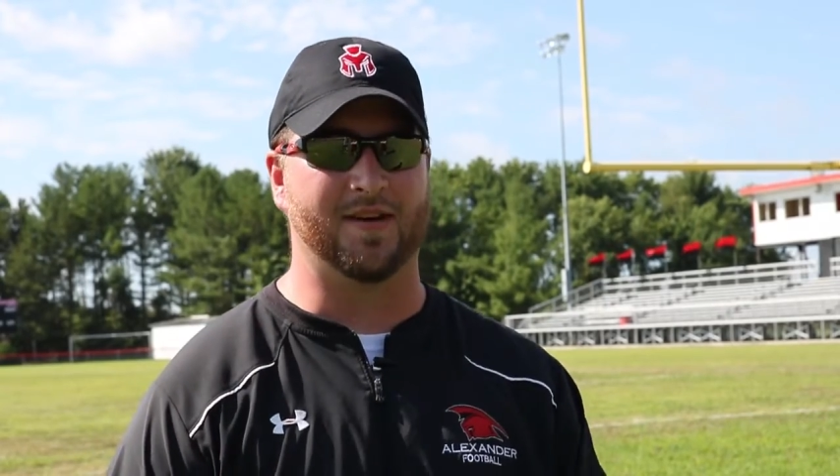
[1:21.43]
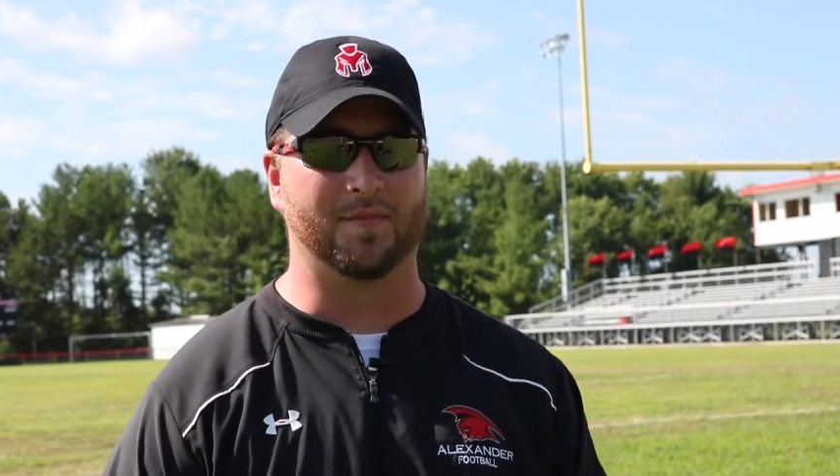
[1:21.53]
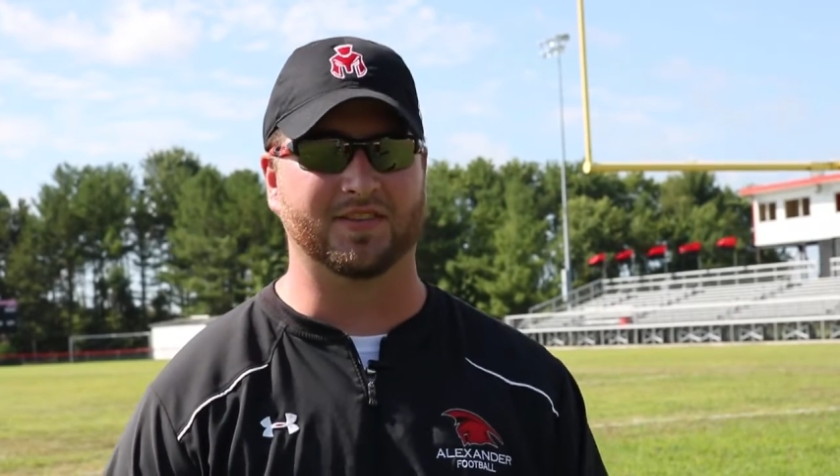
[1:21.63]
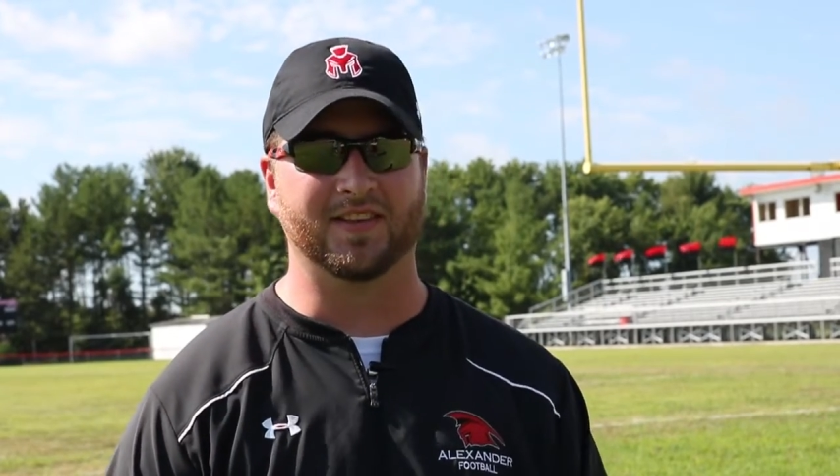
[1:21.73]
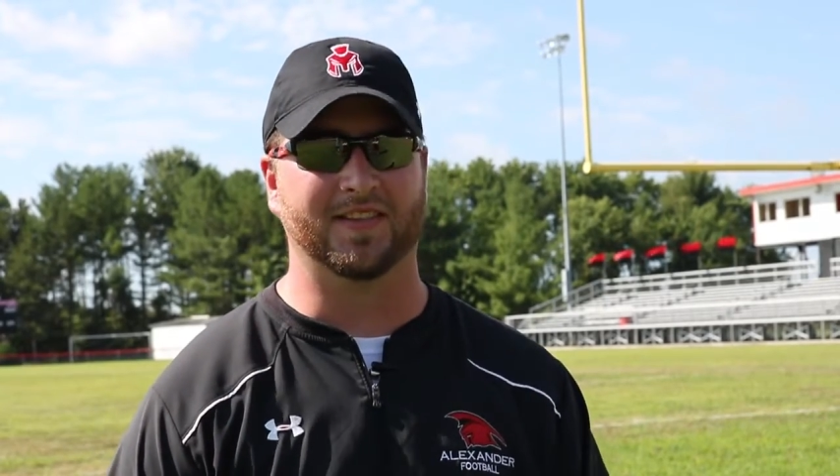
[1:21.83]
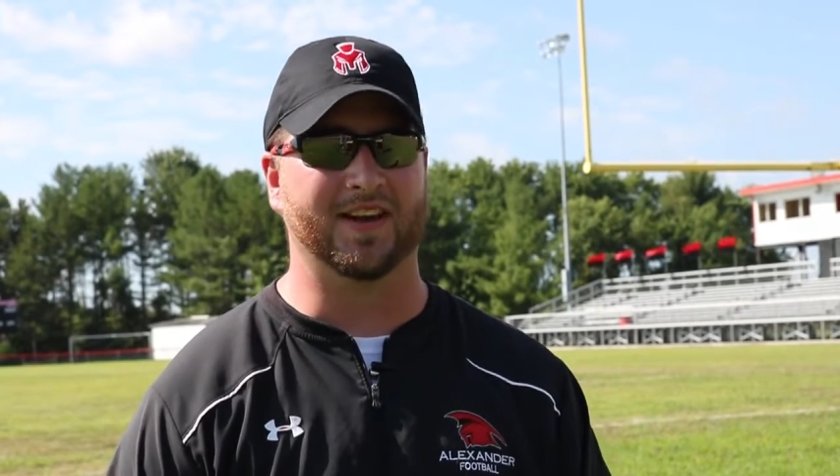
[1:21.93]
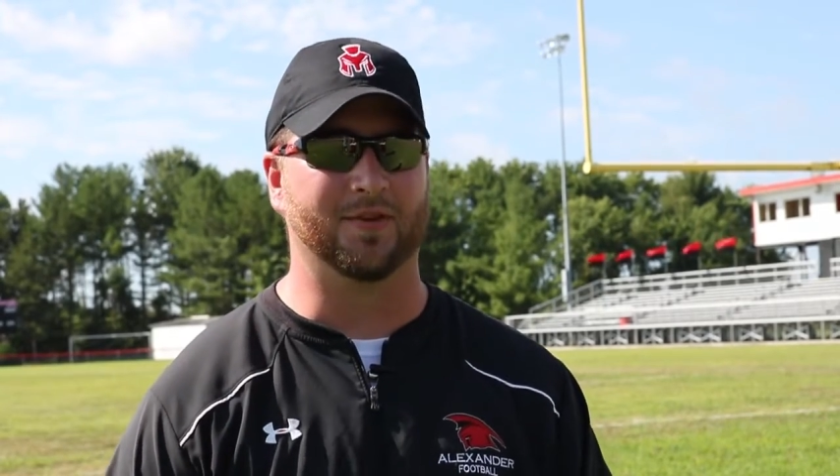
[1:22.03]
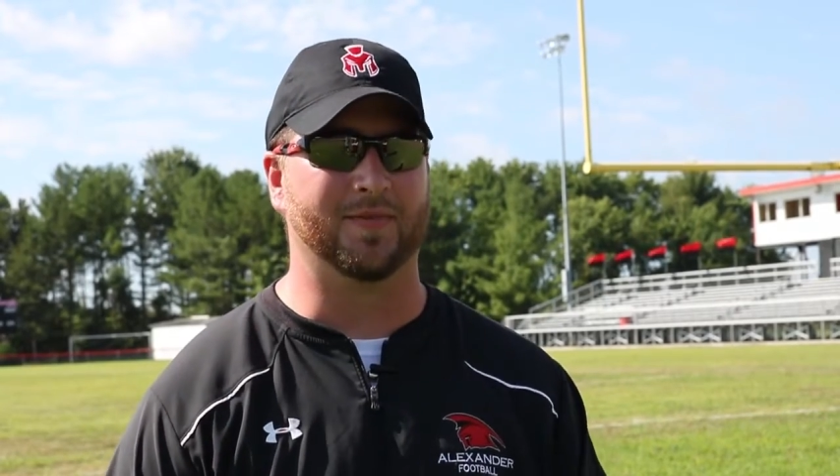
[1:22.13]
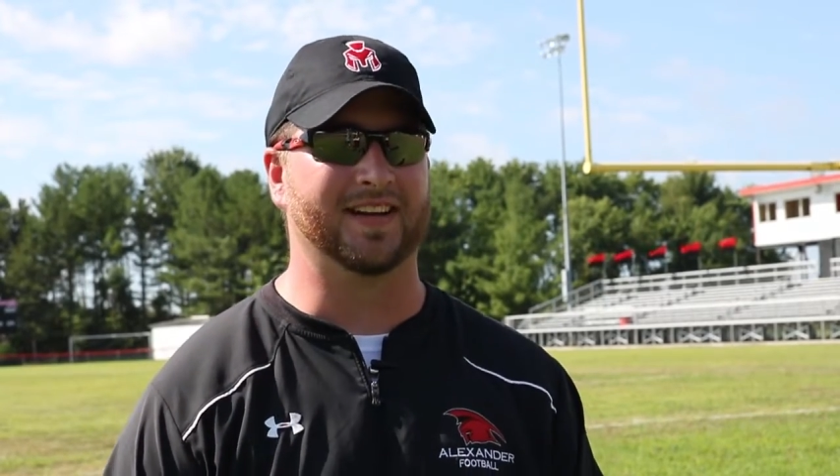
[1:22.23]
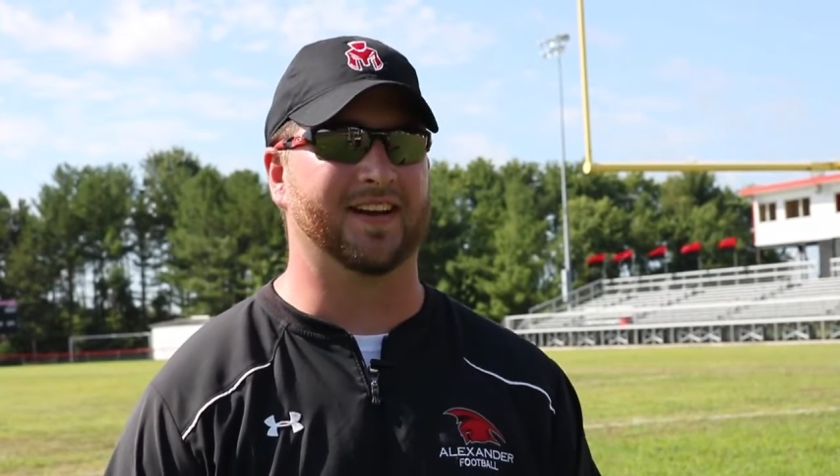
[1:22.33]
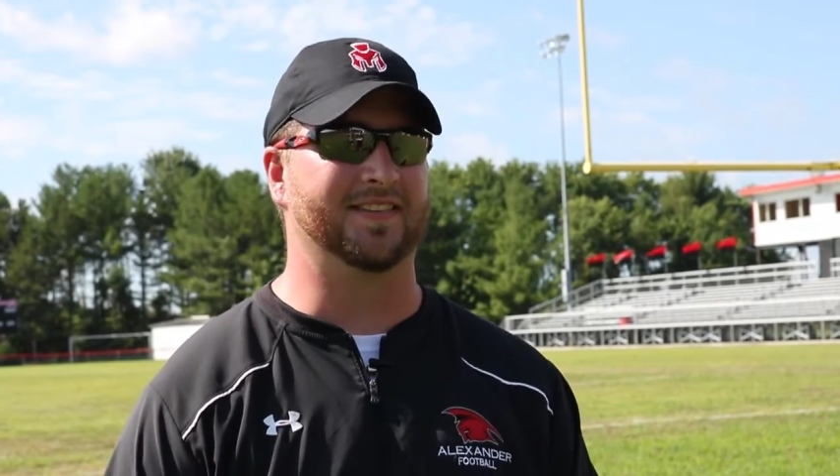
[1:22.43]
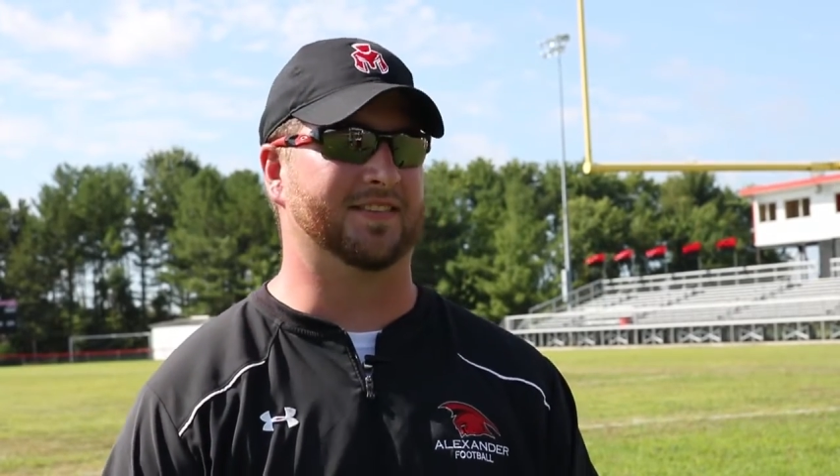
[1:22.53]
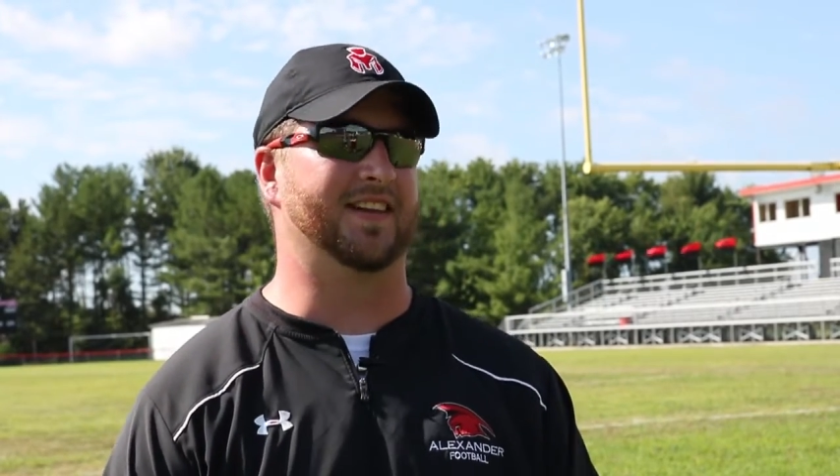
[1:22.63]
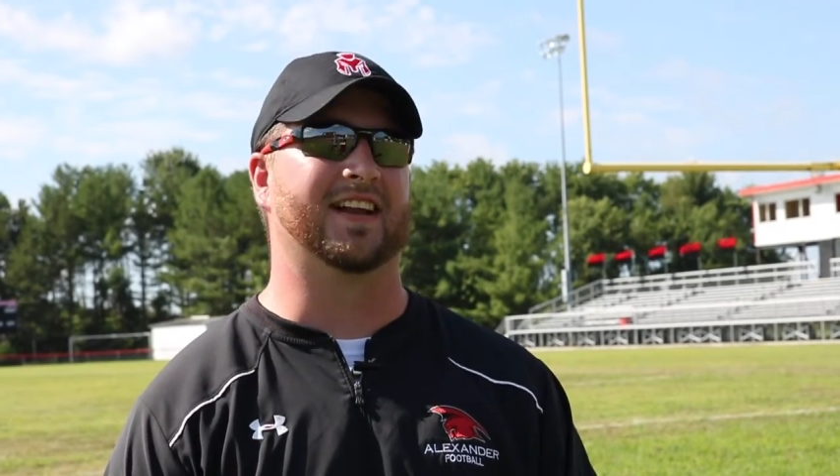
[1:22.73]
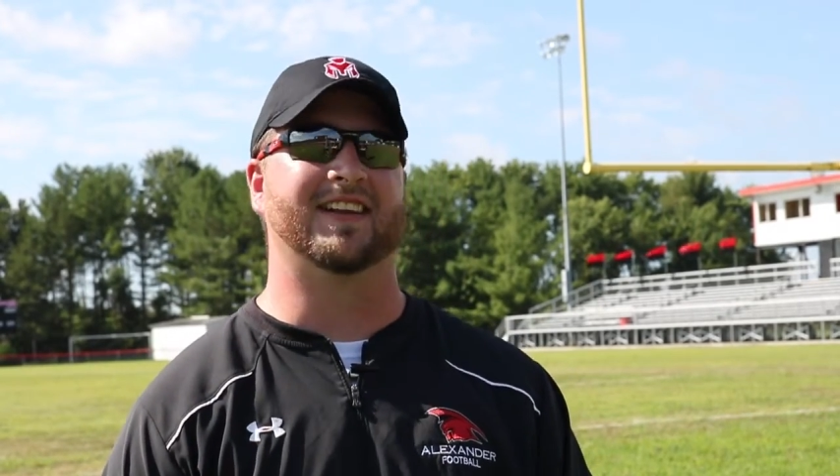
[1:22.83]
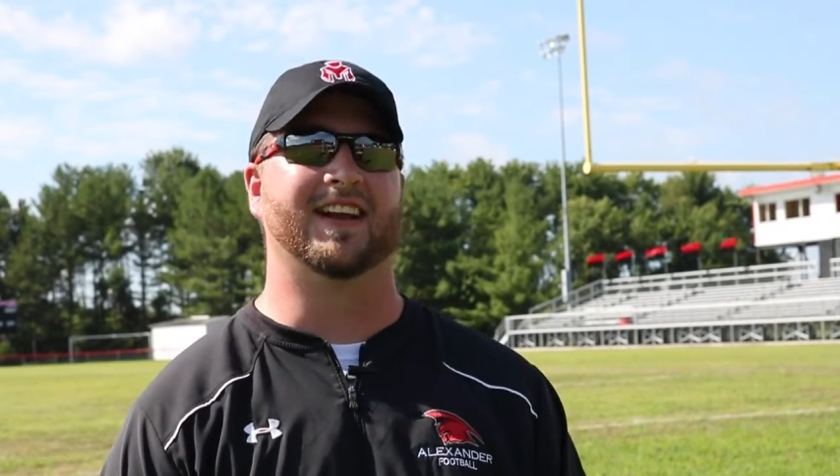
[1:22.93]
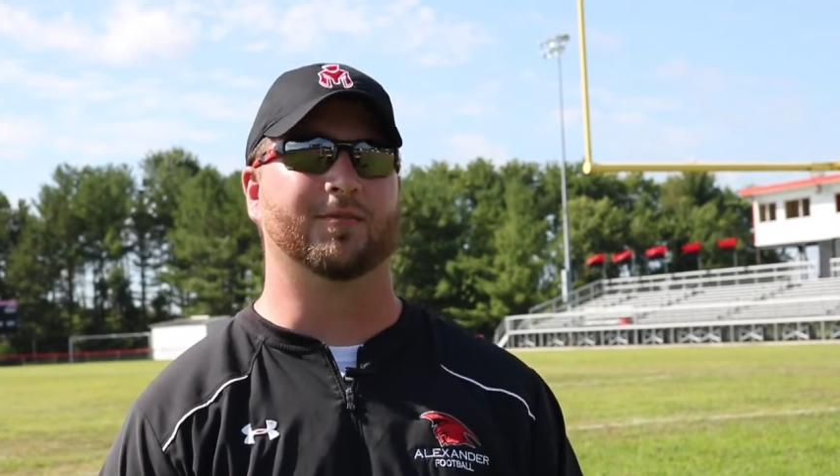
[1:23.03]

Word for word: I'm sitting there with my guys in the second day.